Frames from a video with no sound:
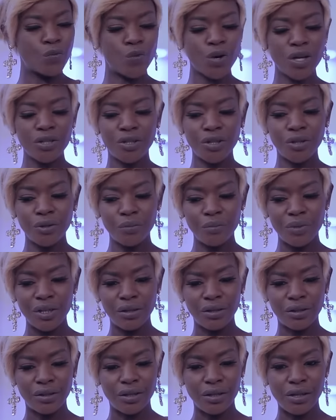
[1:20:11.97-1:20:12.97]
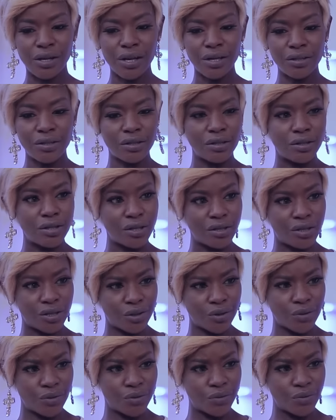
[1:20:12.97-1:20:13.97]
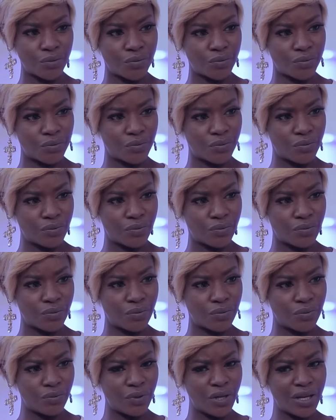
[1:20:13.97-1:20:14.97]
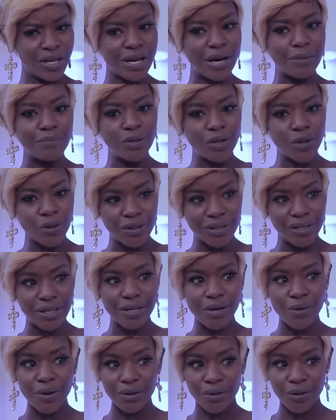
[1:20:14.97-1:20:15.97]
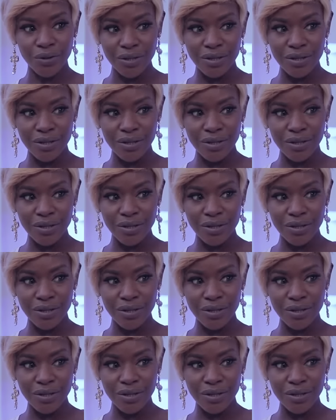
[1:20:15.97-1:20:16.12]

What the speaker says: What do you mean they let Deji go? He abducted our